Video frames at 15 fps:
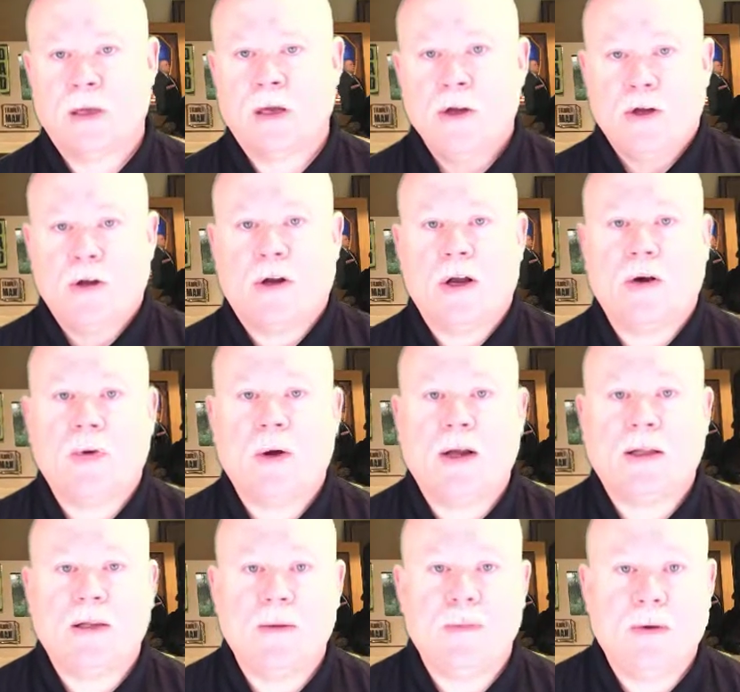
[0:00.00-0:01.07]
You can
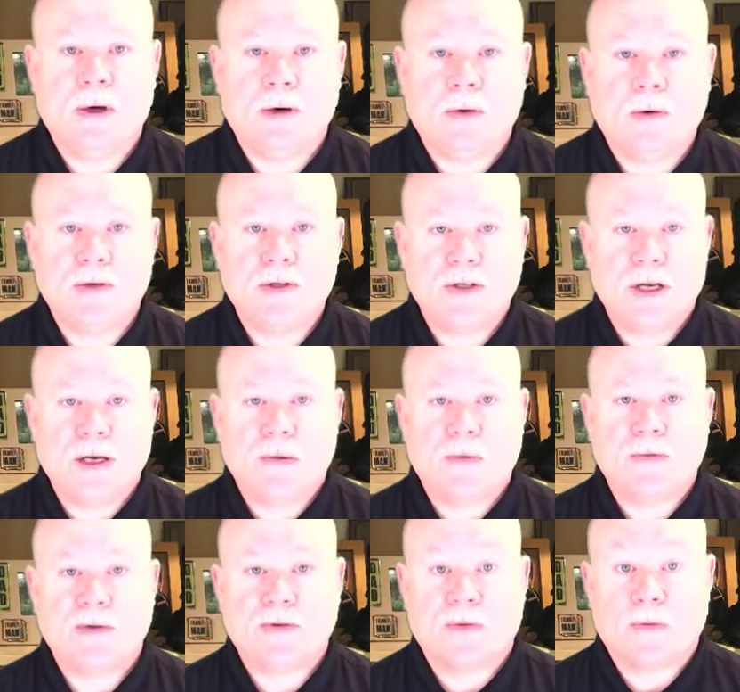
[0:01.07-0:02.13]
quickly build
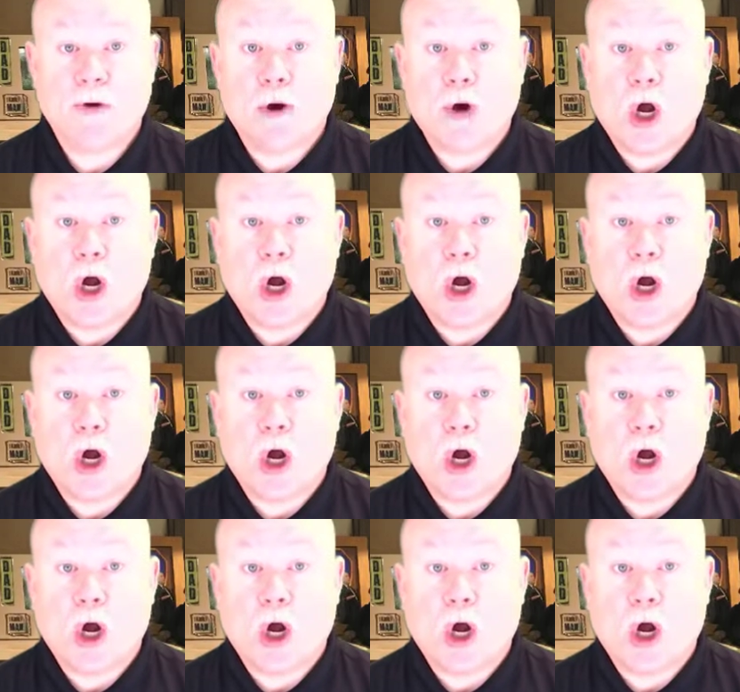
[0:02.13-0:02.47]
sims from your